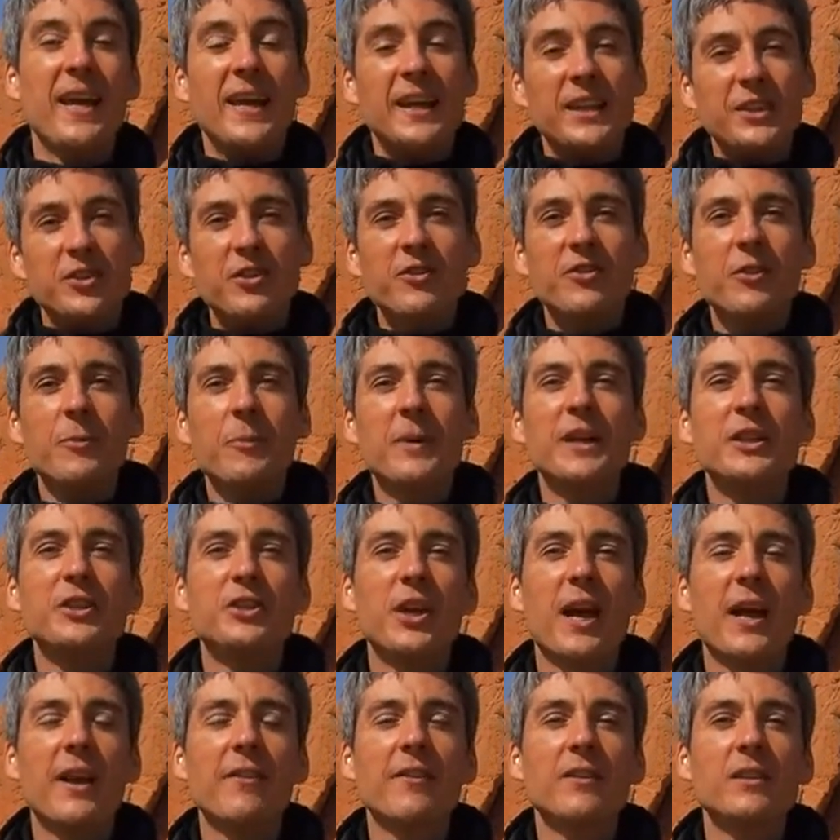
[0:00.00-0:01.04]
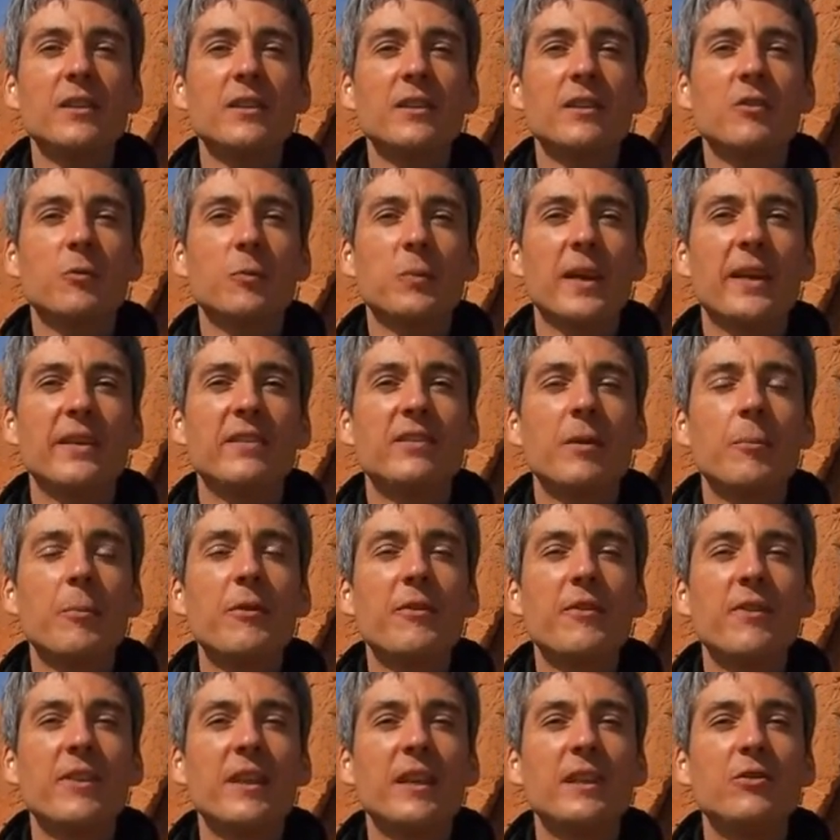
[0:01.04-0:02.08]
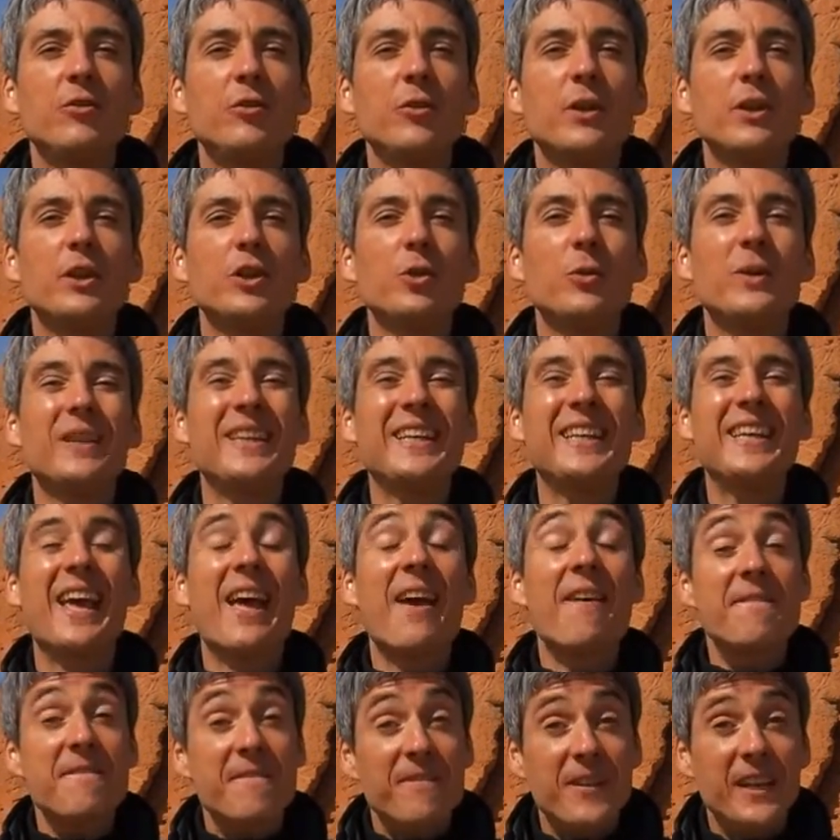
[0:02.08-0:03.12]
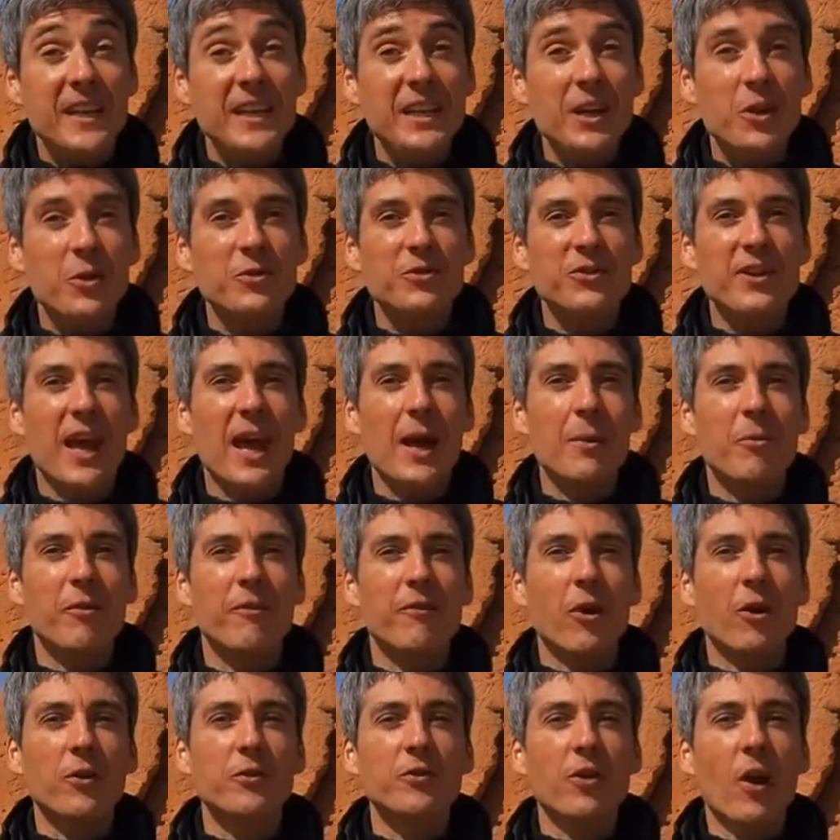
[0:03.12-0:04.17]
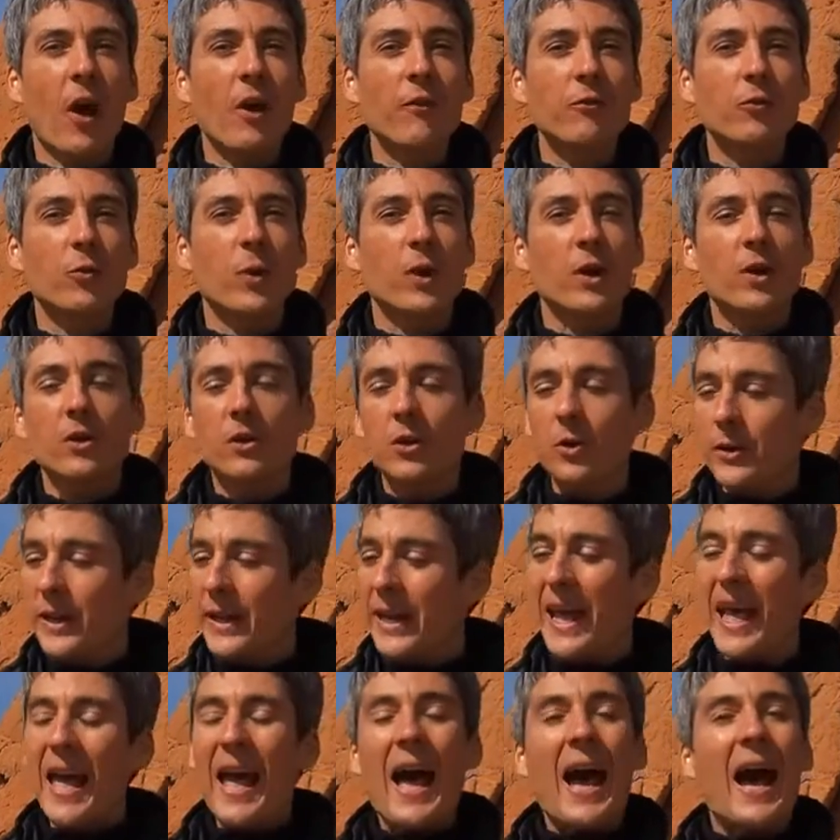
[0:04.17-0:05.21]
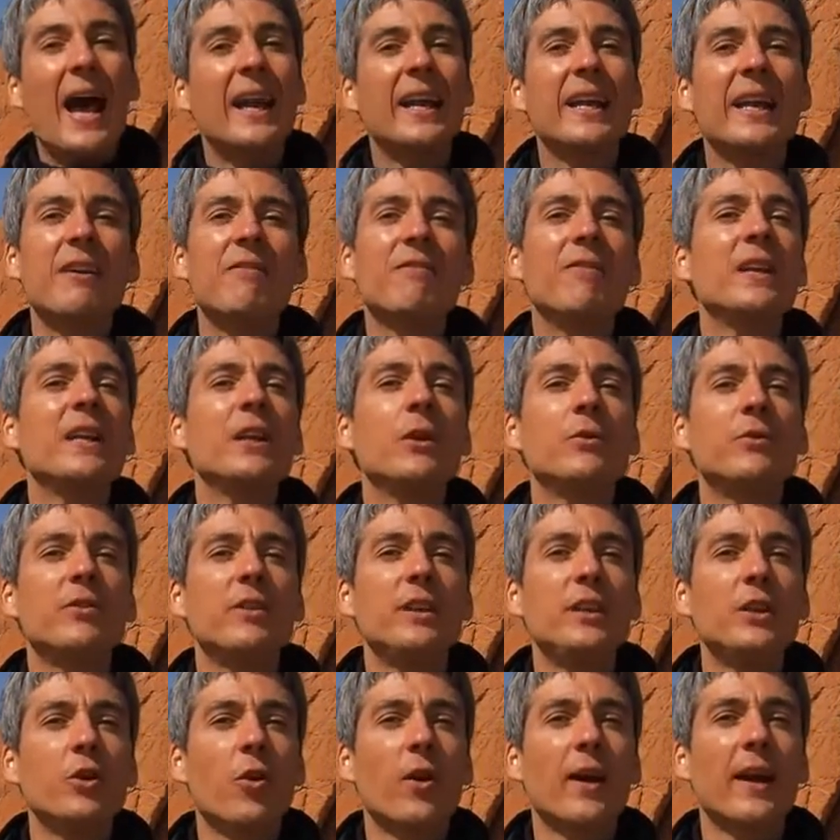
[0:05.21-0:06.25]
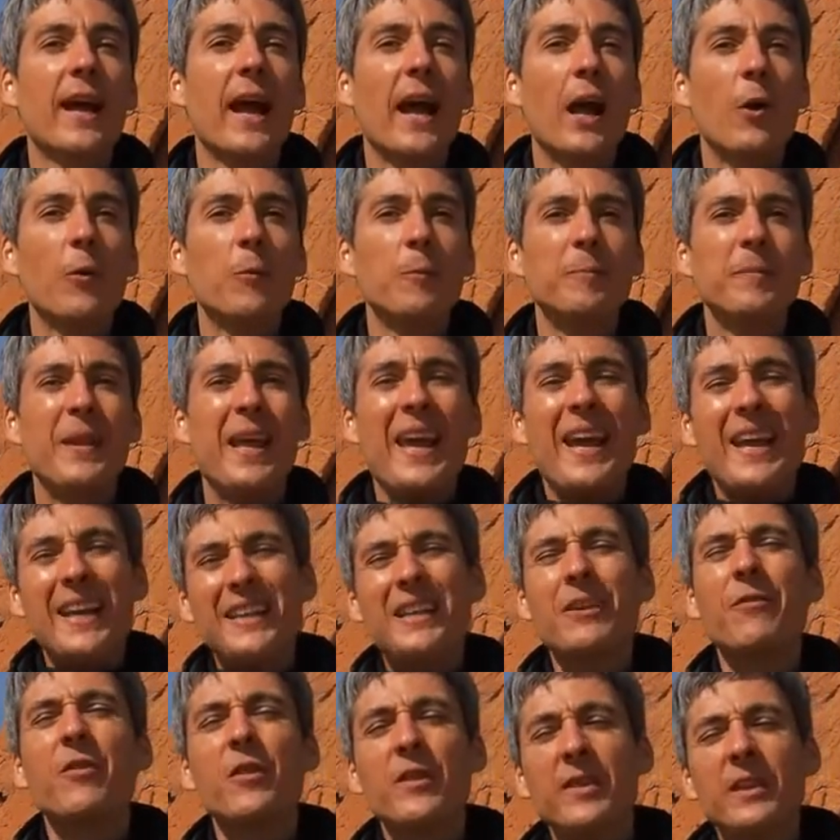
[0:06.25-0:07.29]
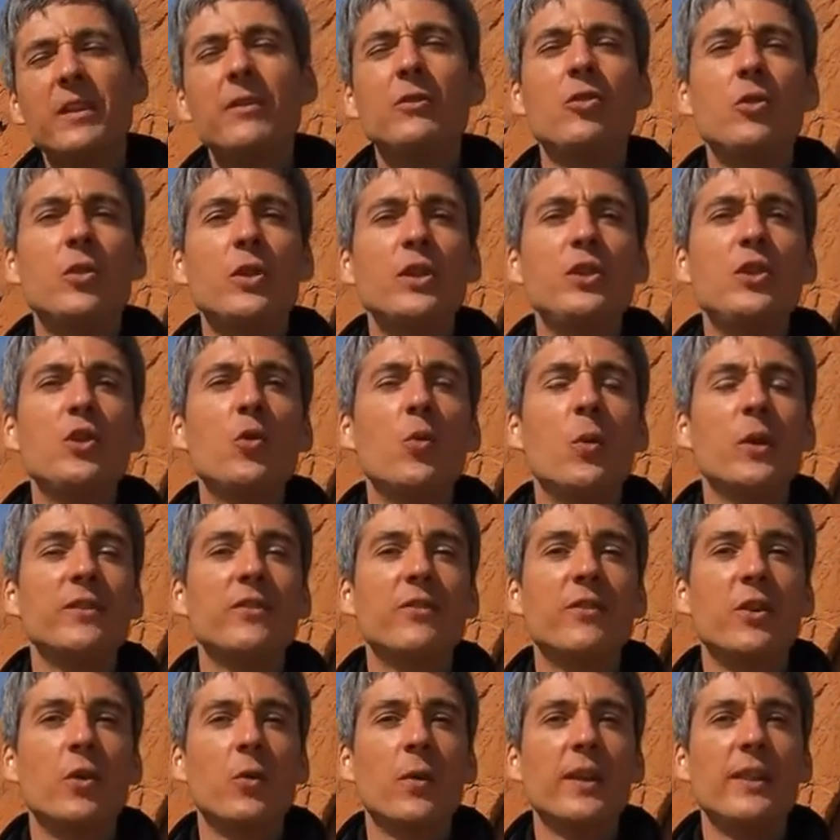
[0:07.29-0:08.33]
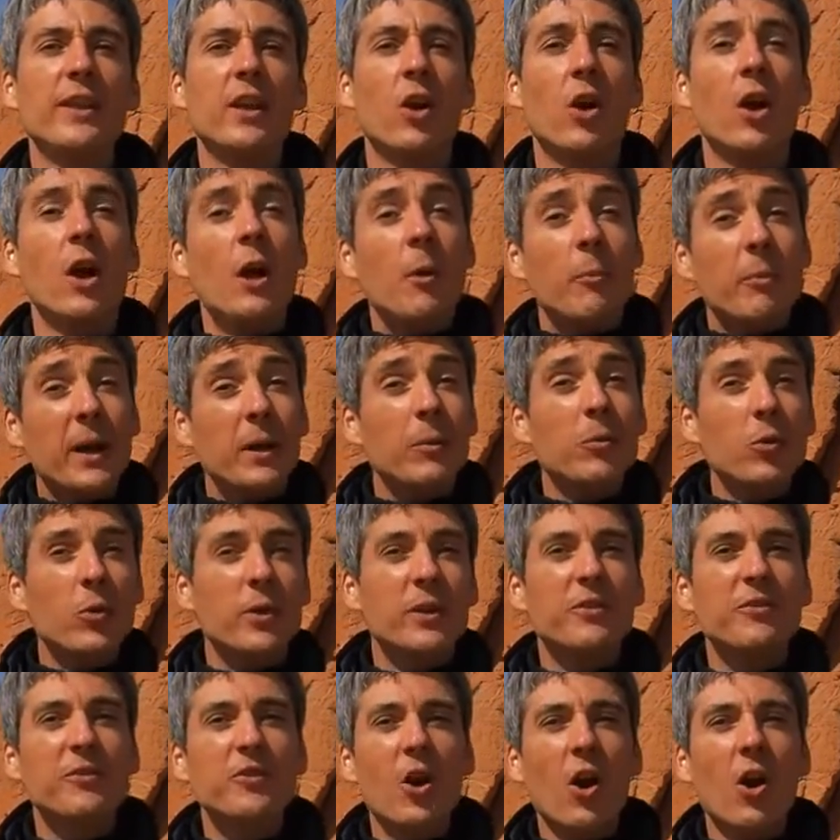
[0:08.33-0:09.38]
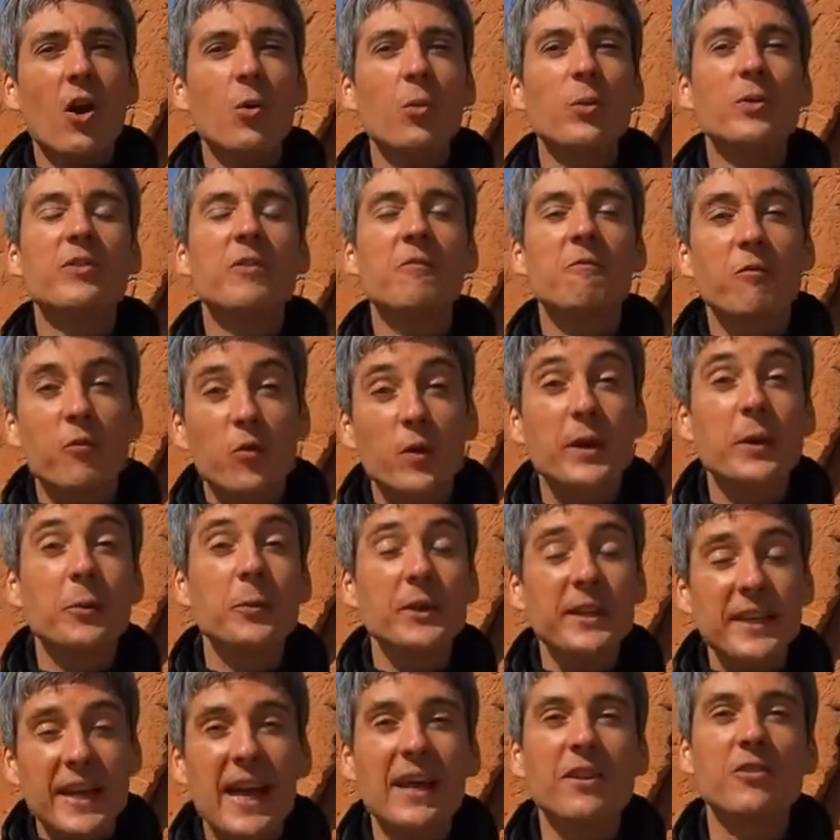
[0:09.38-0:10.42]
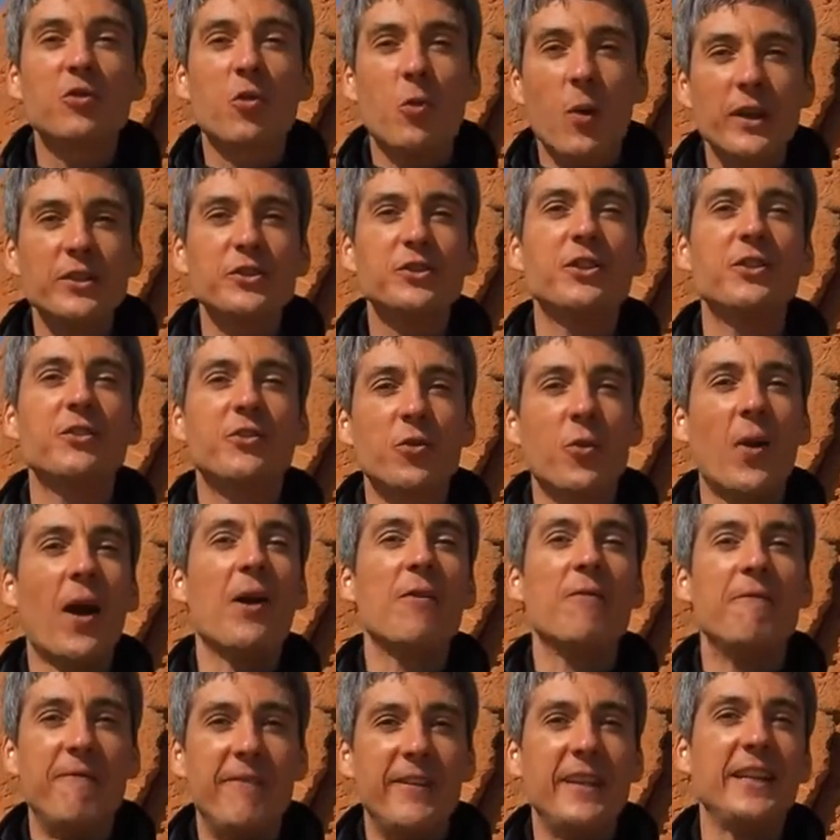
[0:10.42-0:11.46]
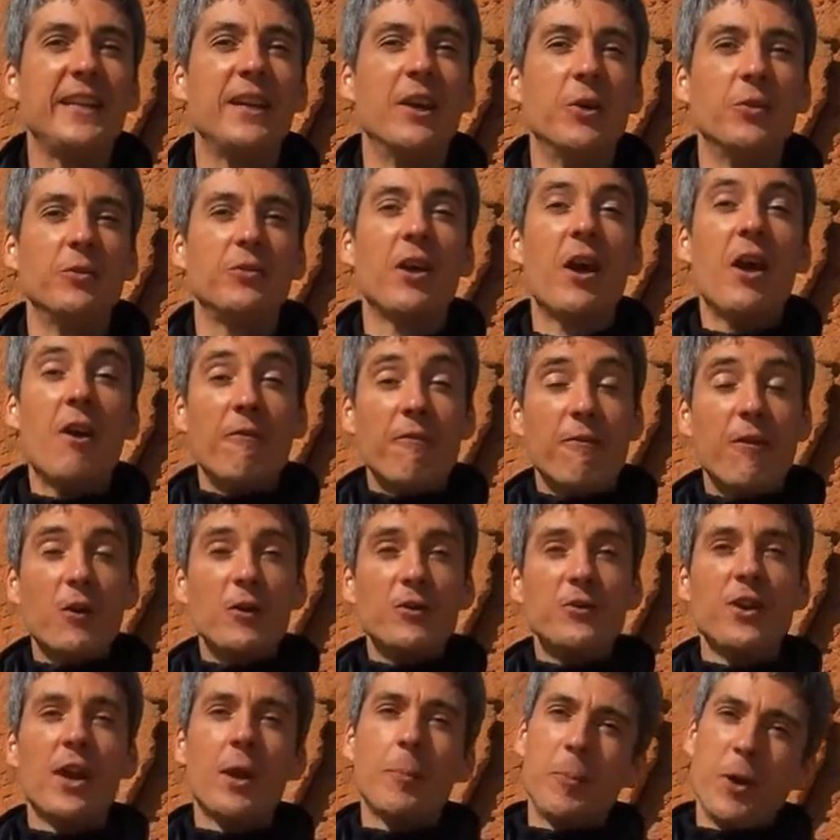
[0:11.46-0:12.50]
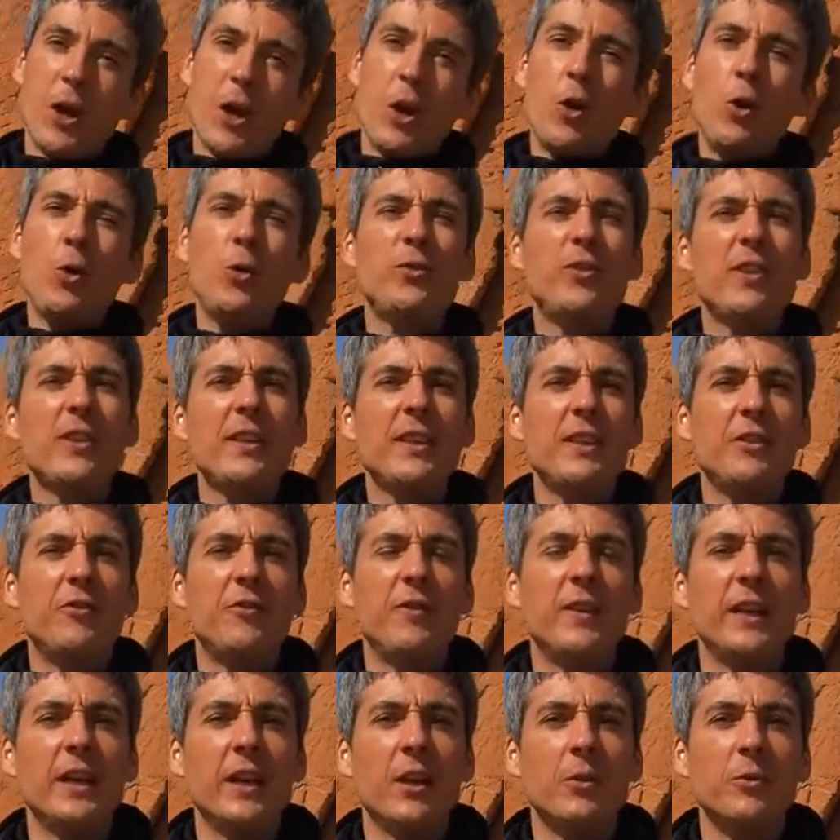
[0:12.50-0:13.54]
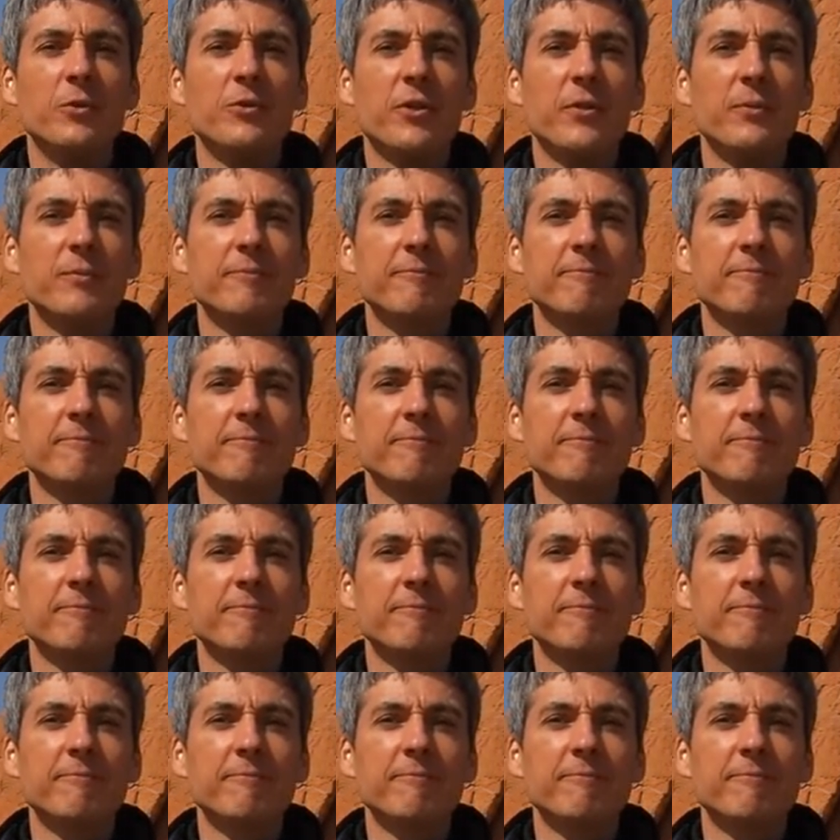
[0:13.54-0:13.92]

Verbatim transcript: In just a minute, Jonathan will explain some of the things you can do in the videos tab of our software, including how to get videos into your account and different things you can do once they're in there. But I'm going to start with some frequently asked questions around videos. First up, who's in these videos?